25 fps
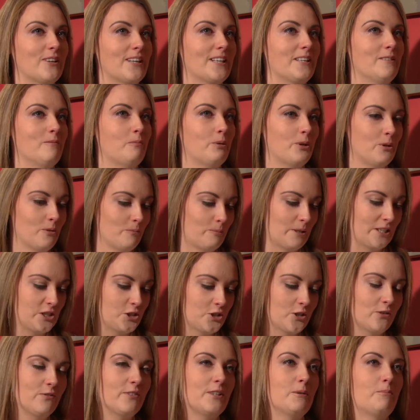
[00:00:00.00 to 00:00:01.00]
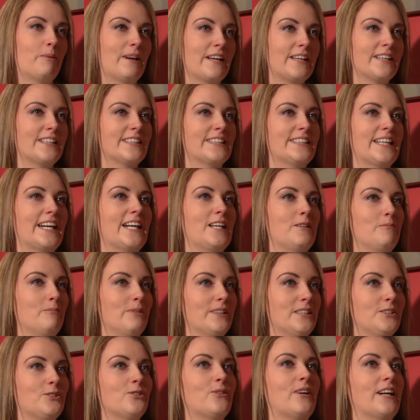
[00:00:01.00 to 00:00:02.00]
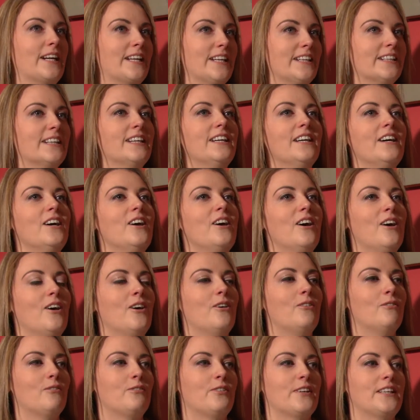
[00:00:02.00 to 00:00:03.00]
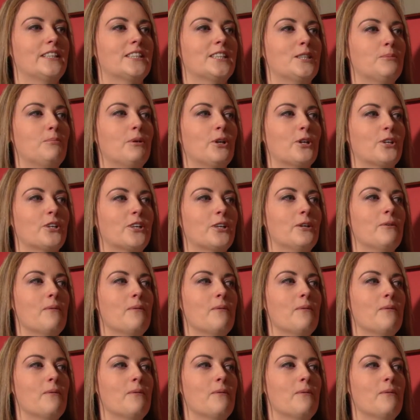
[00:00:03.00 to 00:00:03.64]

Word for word: and put a picture of the pink diamond ring on Facebook